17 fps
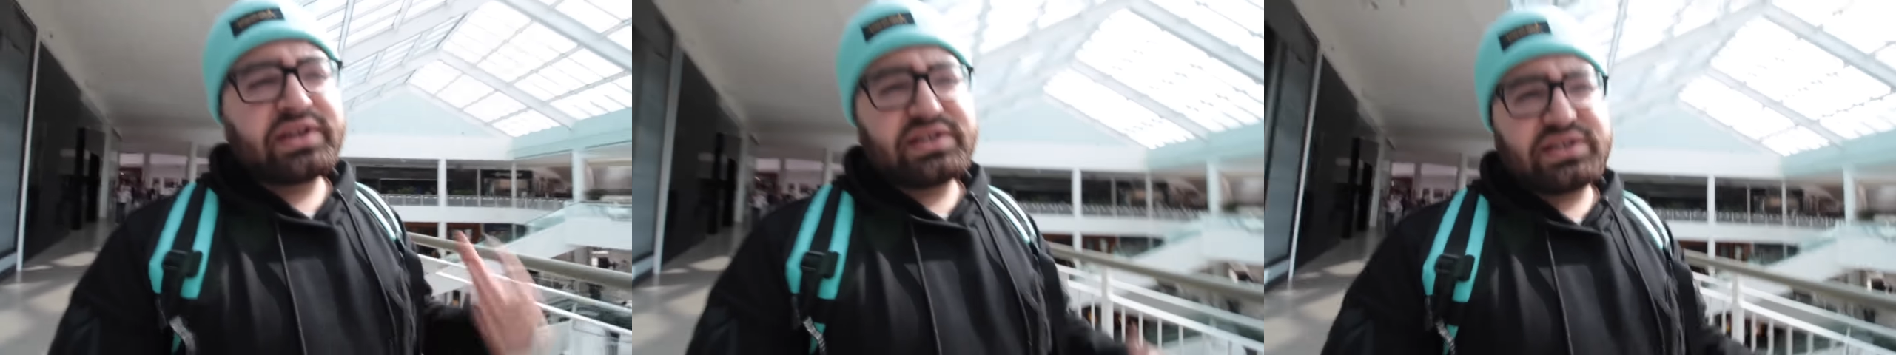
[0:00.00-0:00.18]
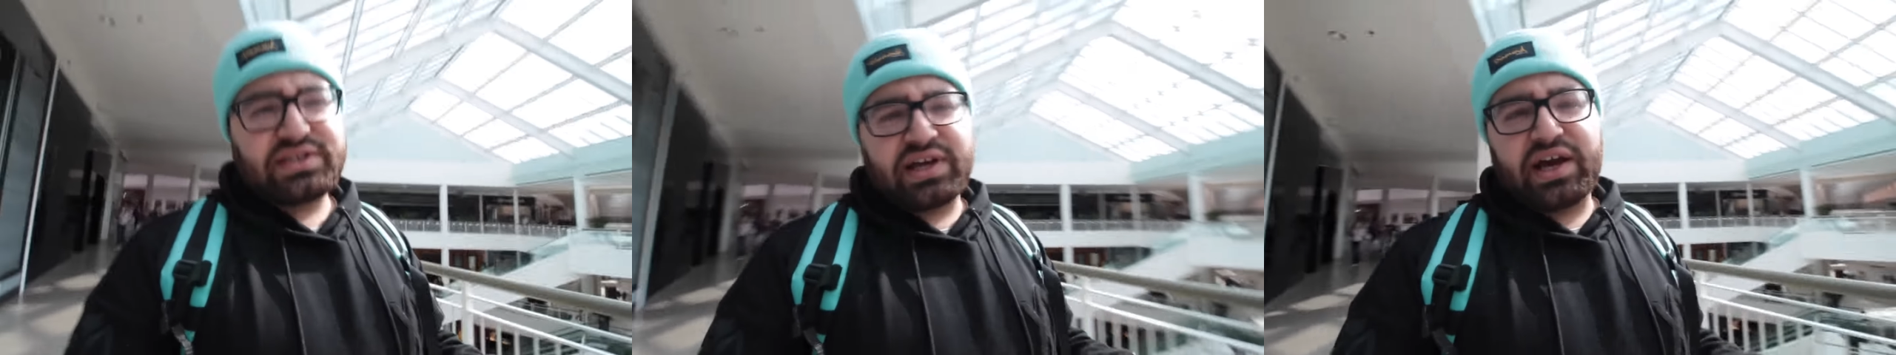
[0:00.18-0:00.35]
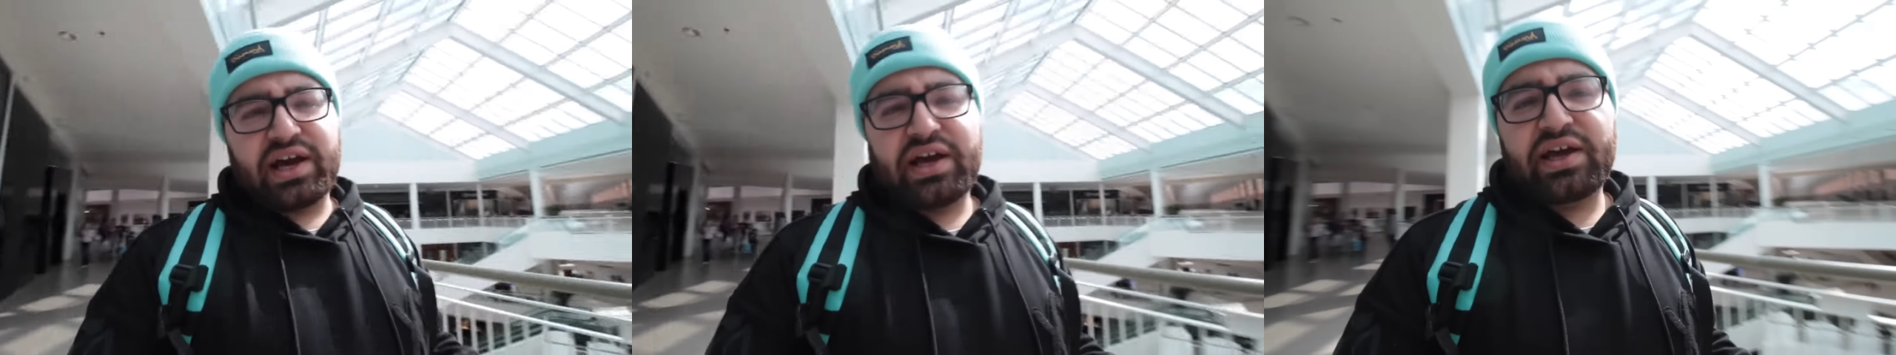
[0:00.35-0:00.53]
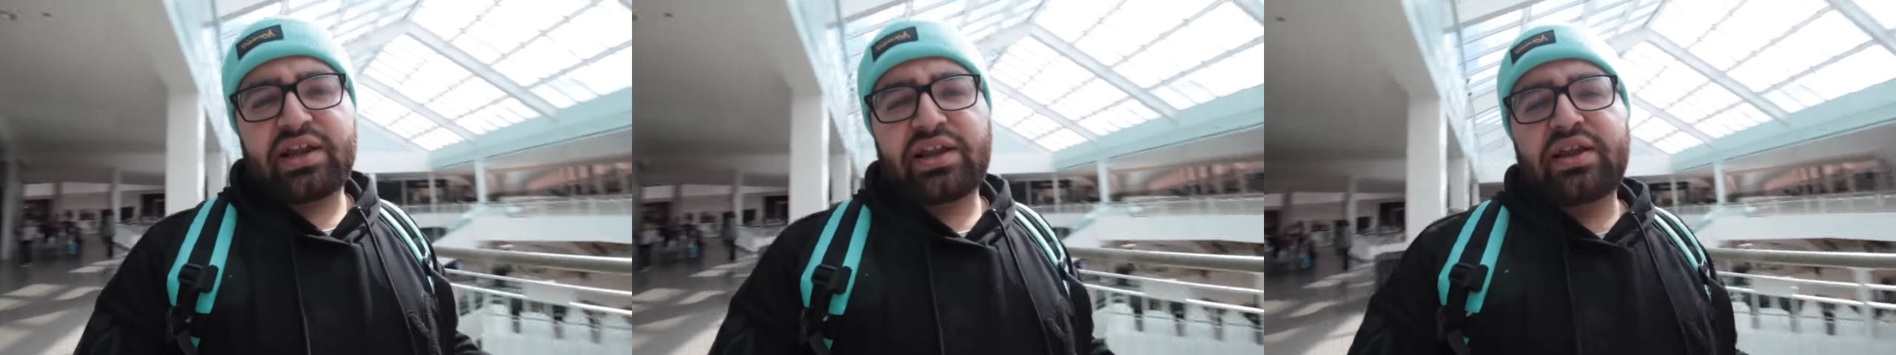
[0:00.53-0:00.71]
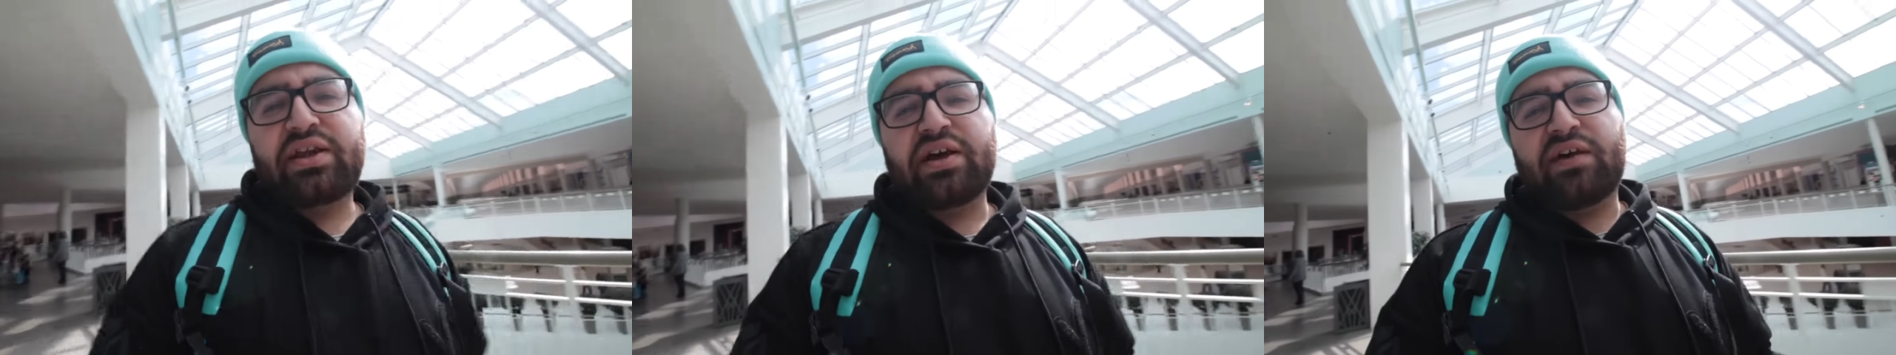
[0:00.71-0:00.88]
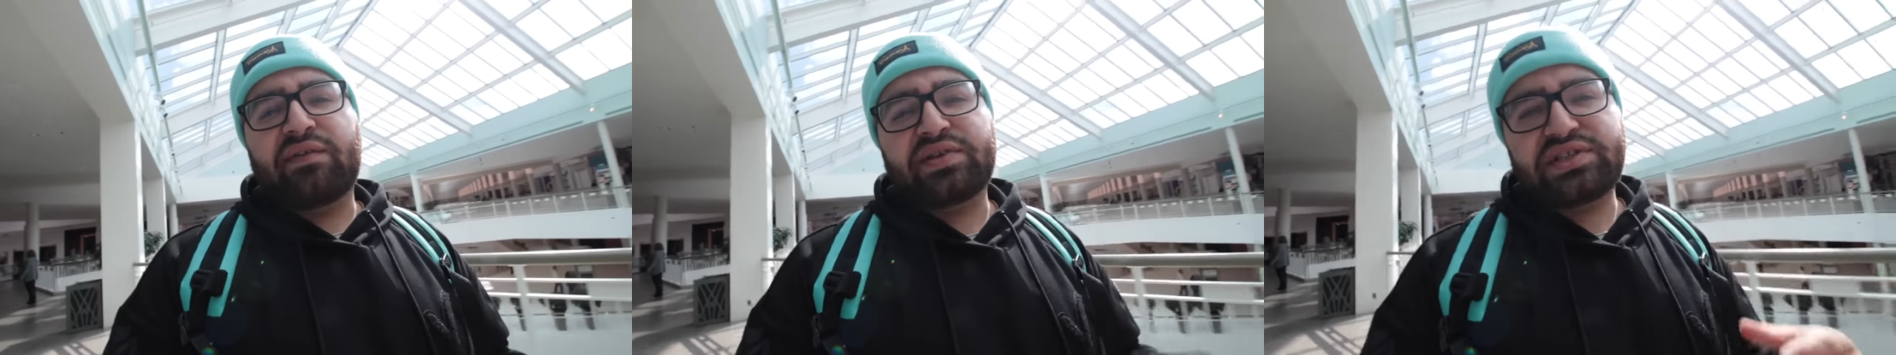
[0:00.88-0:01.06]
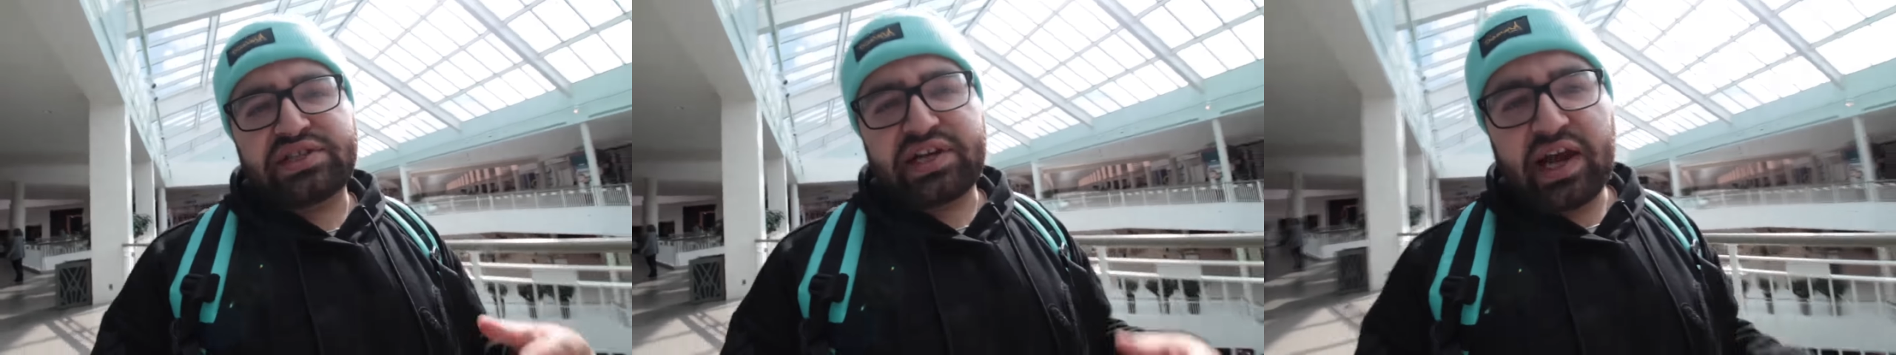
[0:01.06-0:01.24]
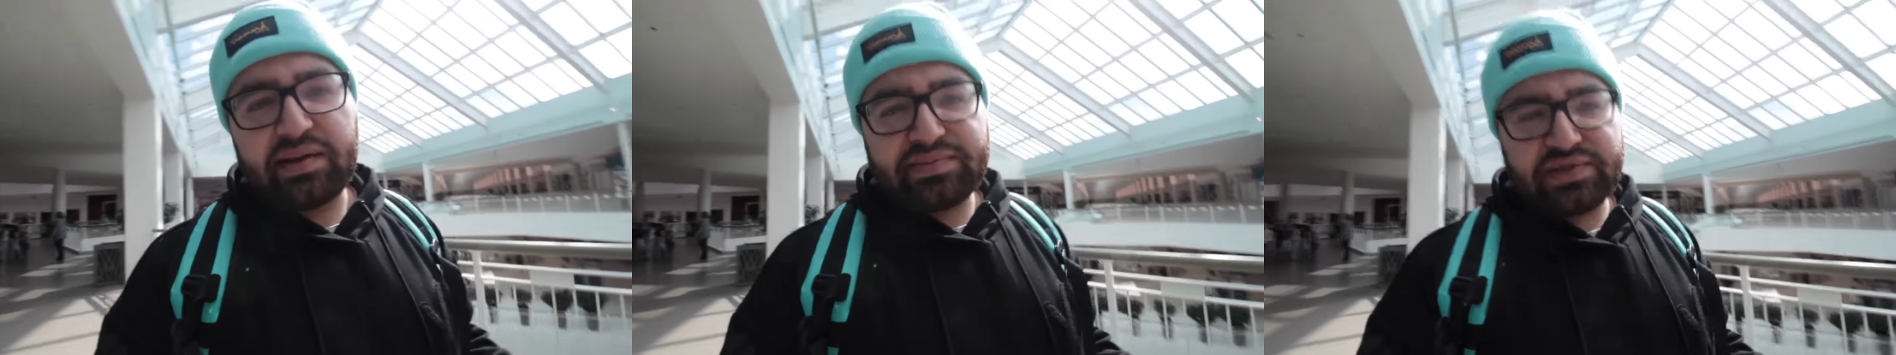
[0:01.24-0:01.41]
inside of a
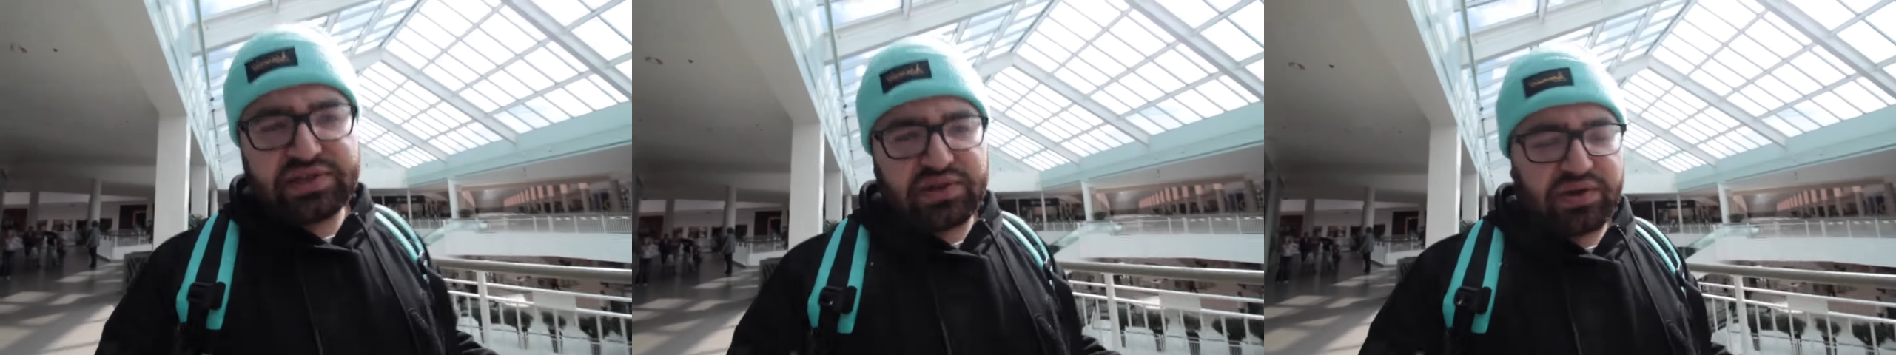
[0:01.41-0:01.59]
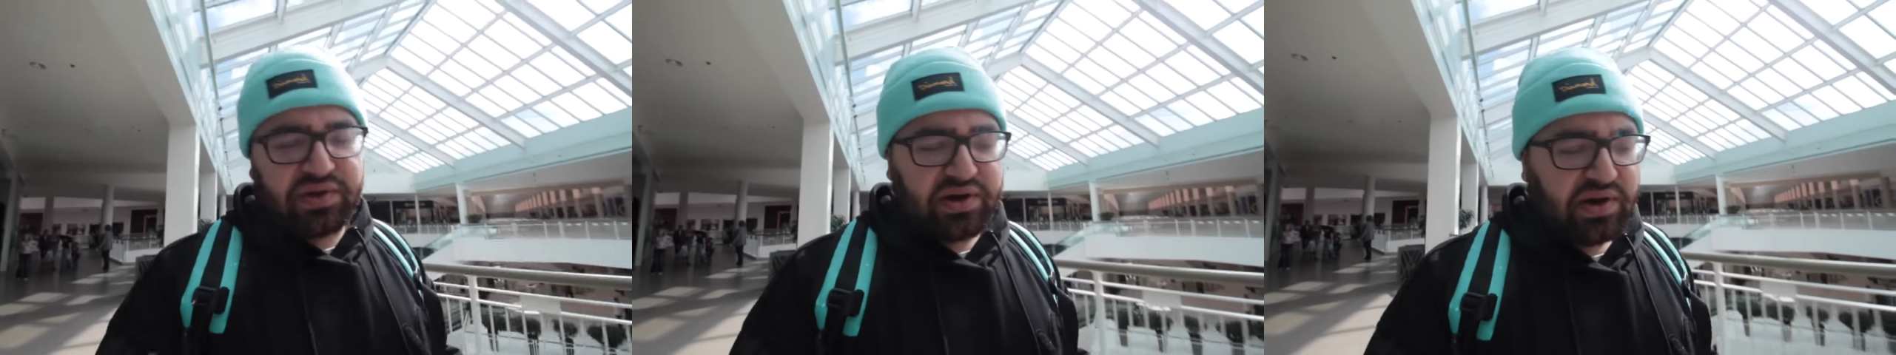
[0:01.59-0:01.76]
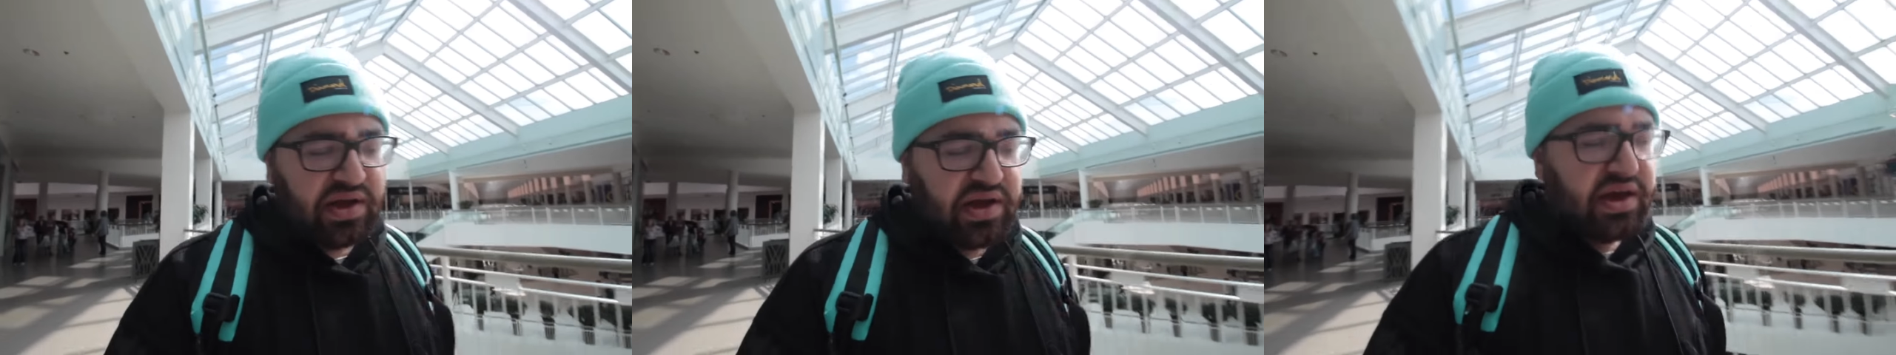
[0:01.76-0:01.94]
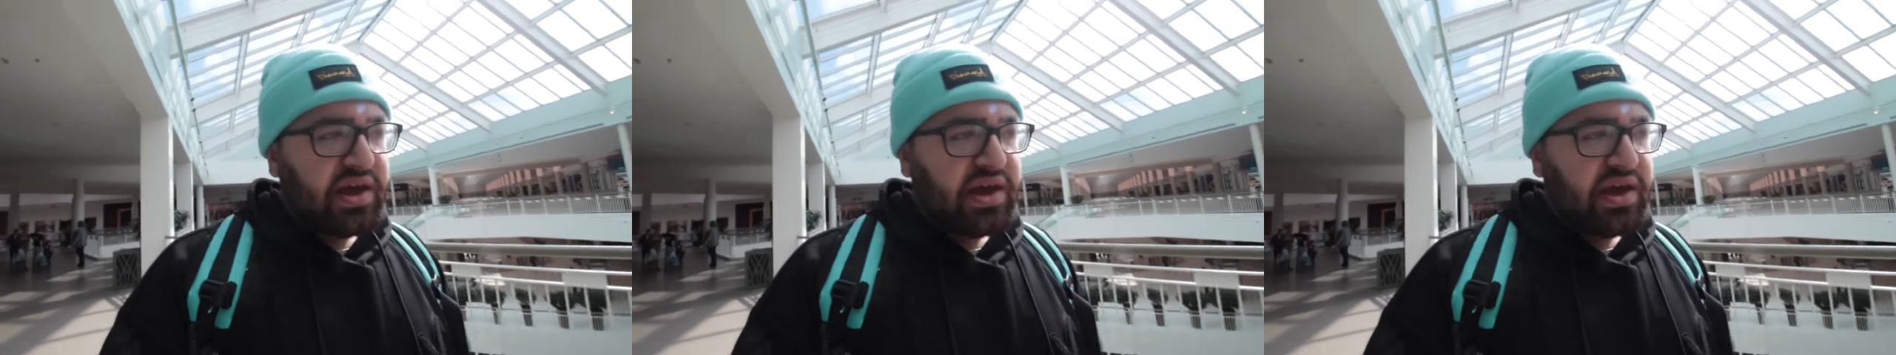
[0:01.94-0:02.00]
Champs store